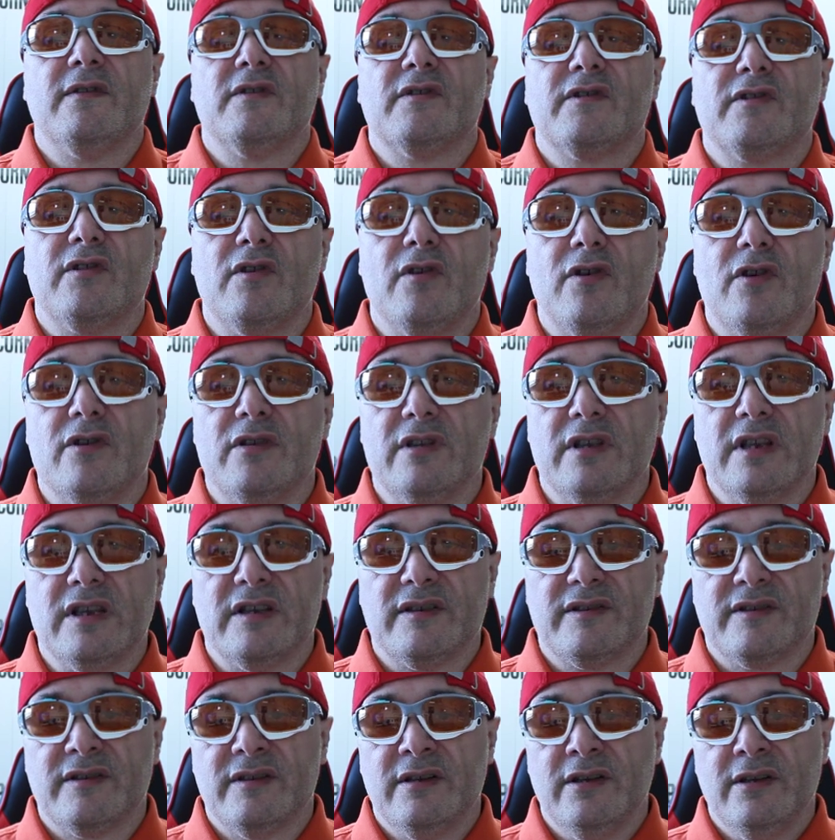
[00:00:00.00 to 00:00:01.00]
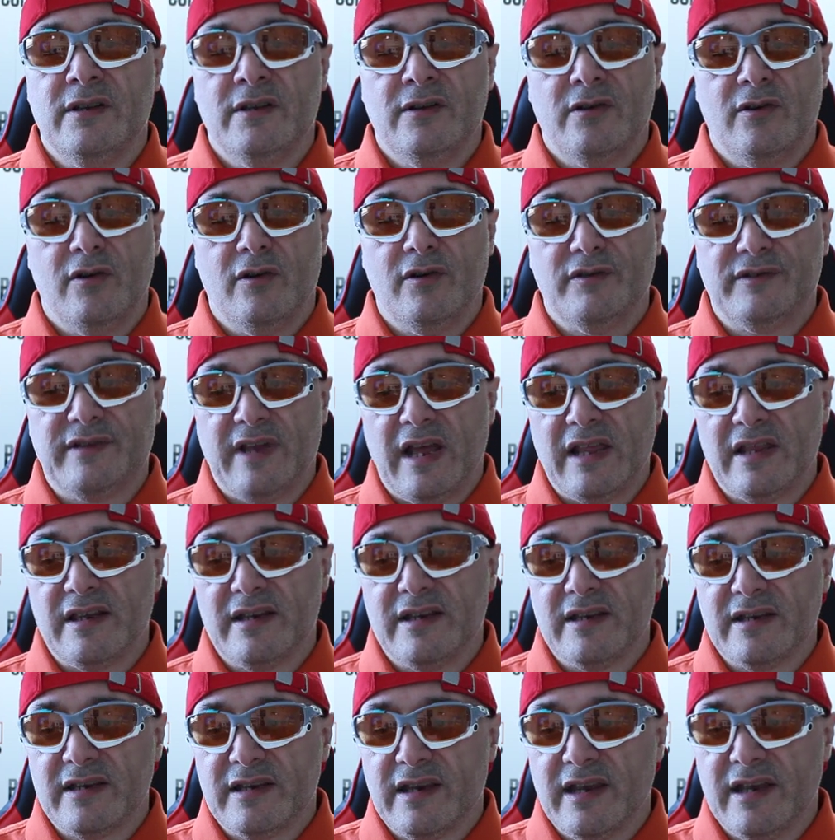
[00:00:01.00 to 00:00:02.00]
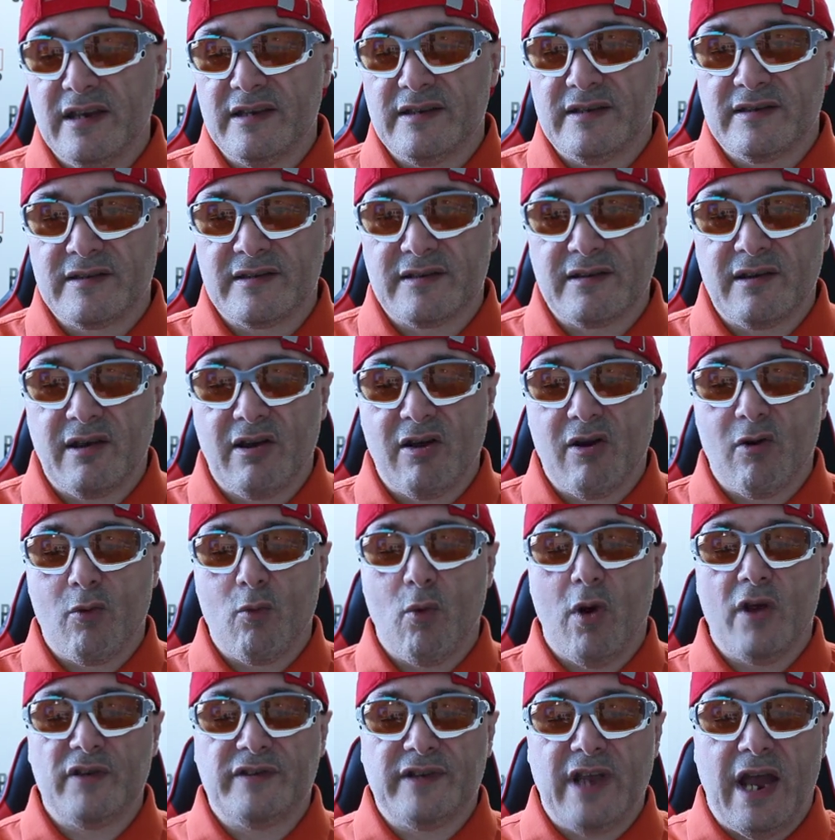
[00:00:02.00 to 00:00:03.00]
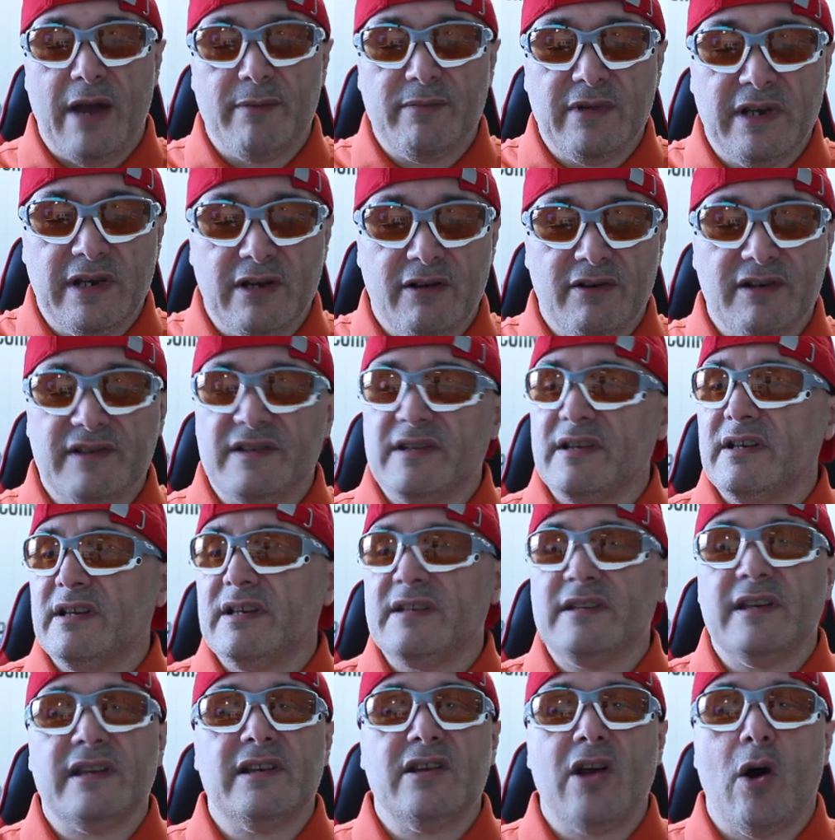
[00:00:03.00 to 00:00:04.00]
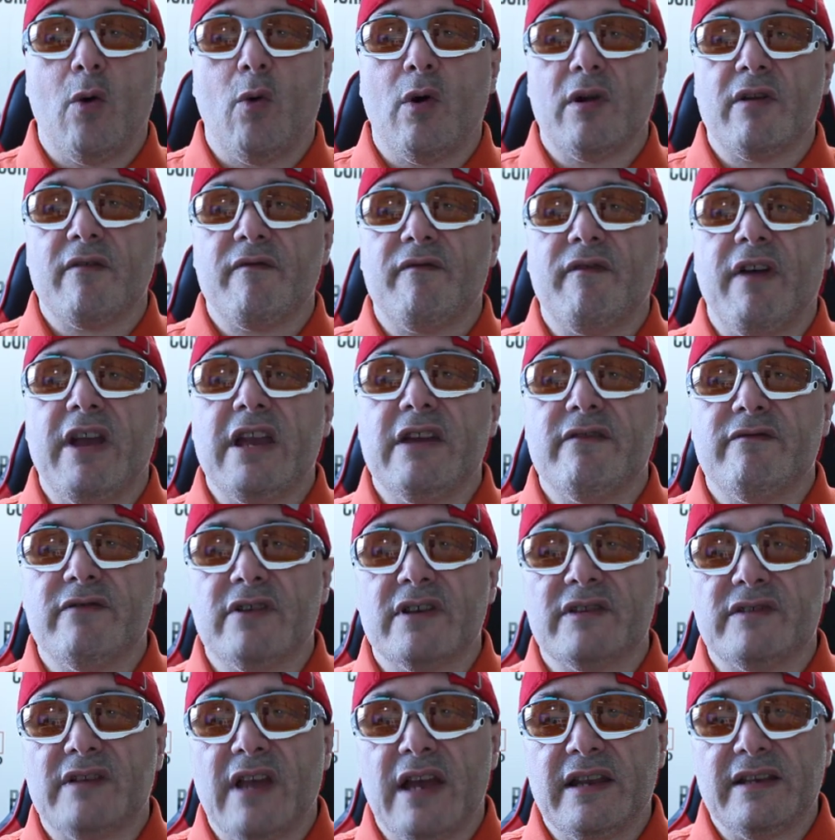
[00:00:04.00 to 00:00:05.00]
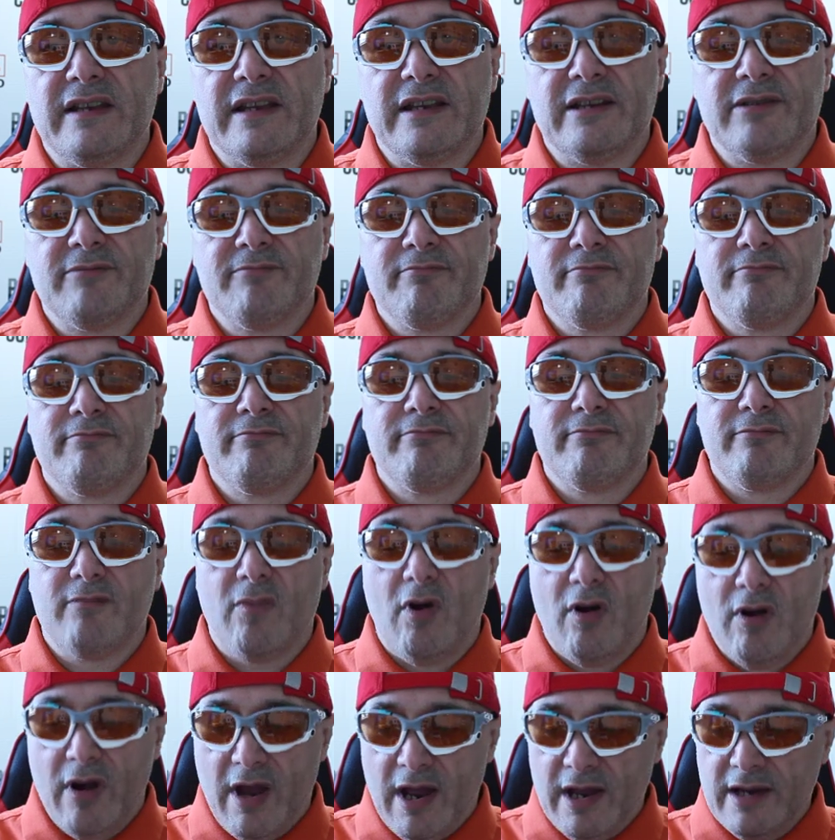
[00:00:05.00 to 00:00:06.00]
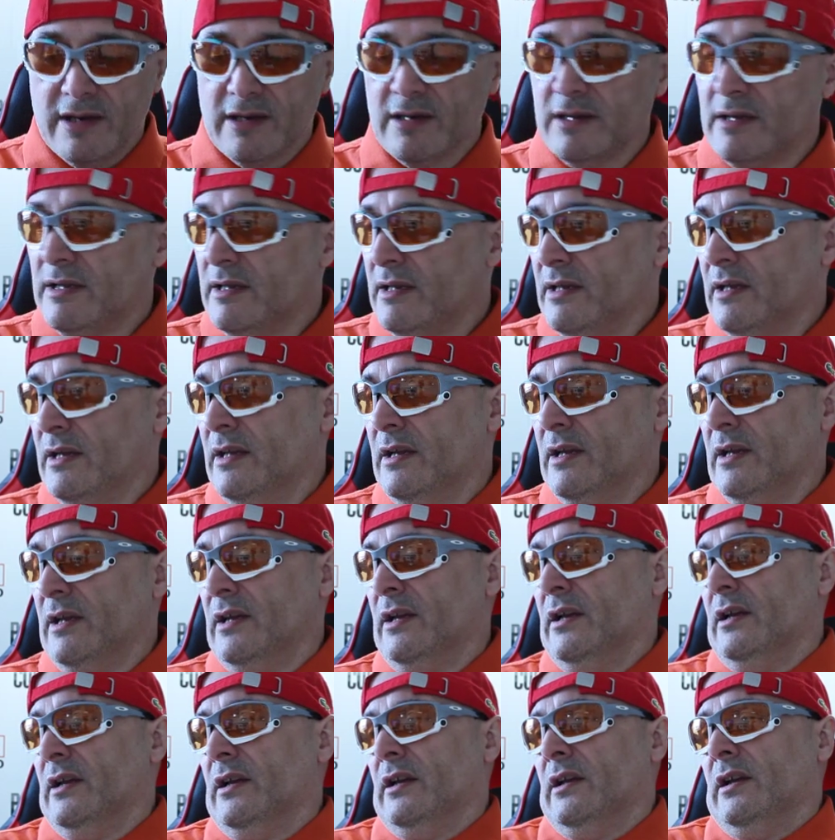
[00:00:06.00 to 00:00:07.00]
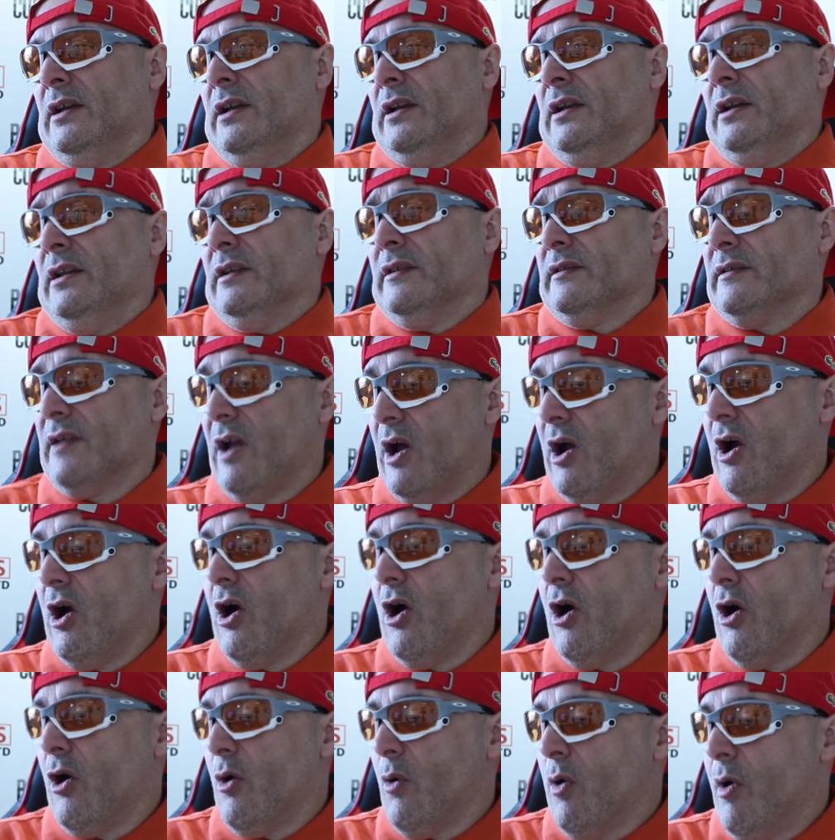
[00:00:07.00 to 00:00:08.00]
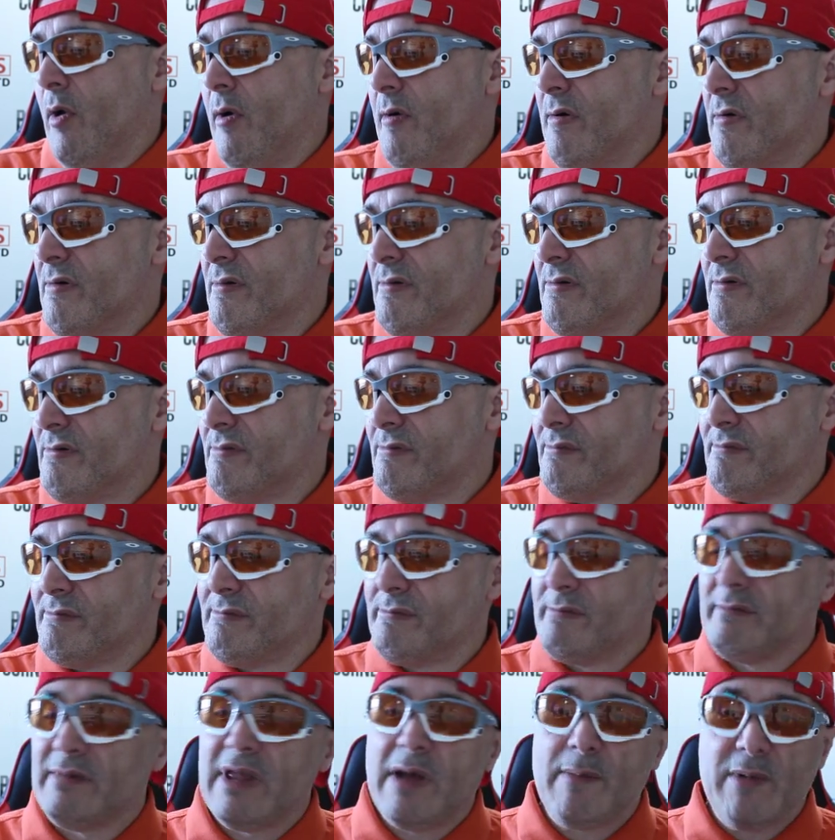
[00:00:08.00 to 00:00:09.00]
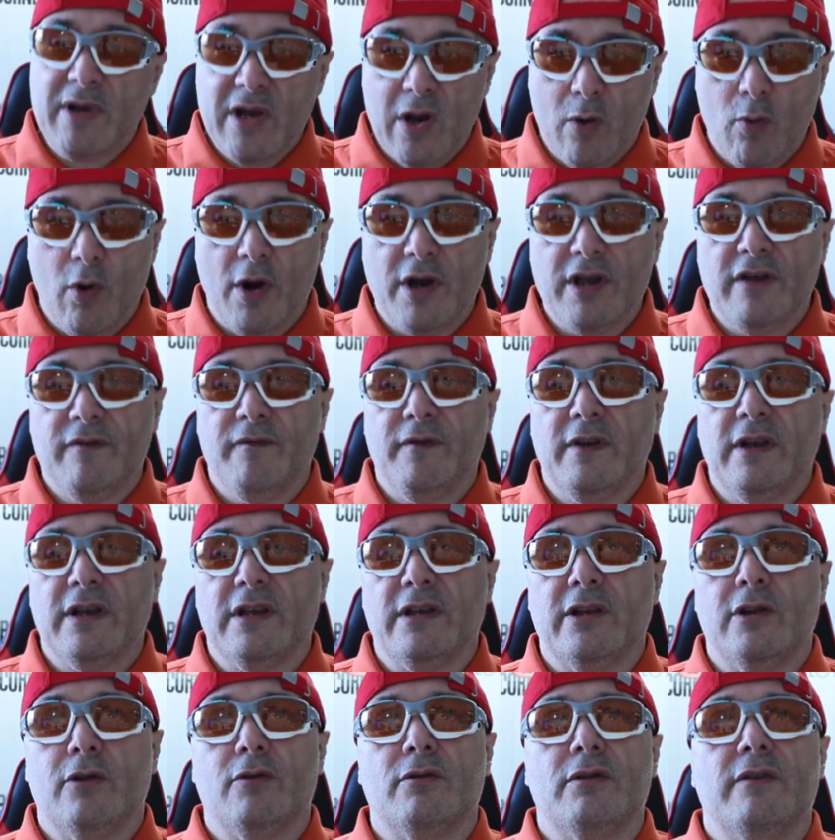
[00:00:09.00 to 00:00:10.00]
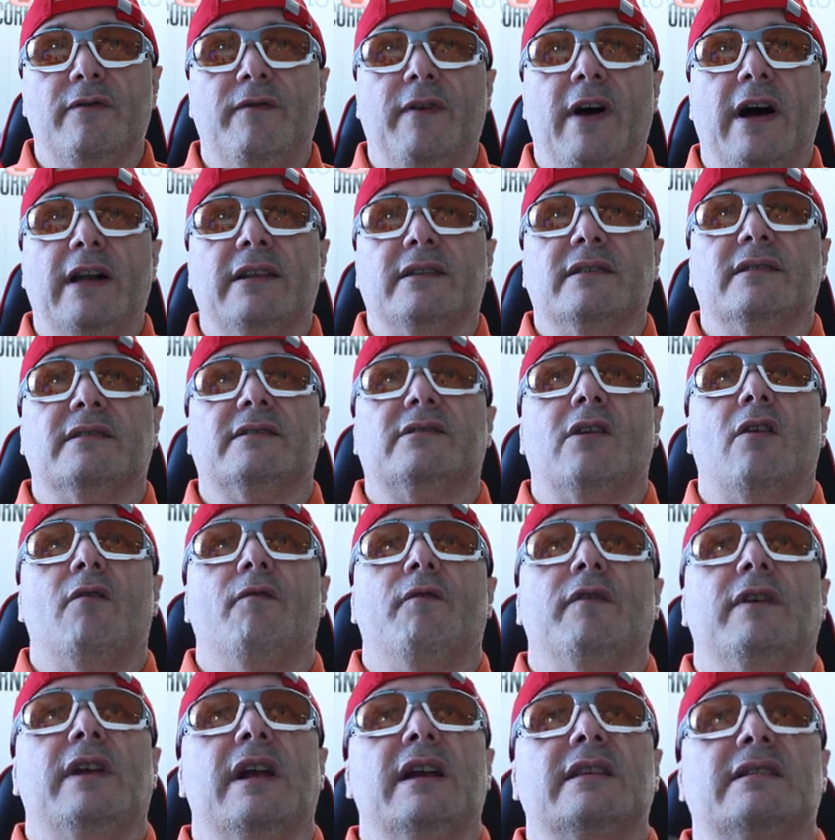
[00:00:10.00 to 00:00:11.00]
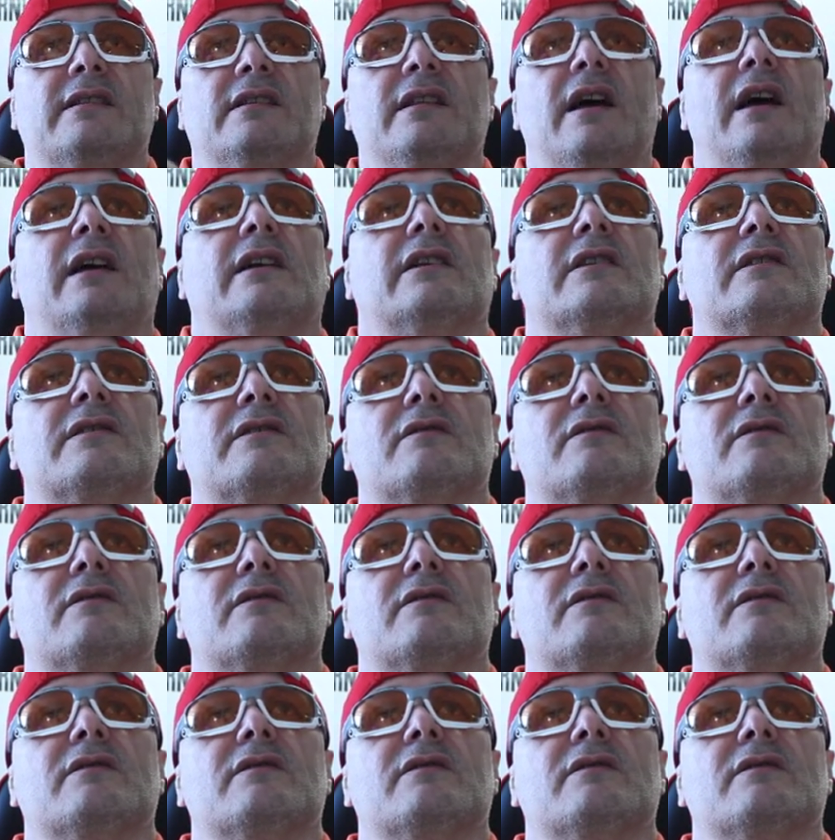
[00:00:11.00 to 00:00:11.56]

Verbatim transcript: and Saunders, all talented kids. So what's happening? Or is, is he not one of favourites, Eddie? Alright? So, let me know what you think, you the fans. Don't forget to like and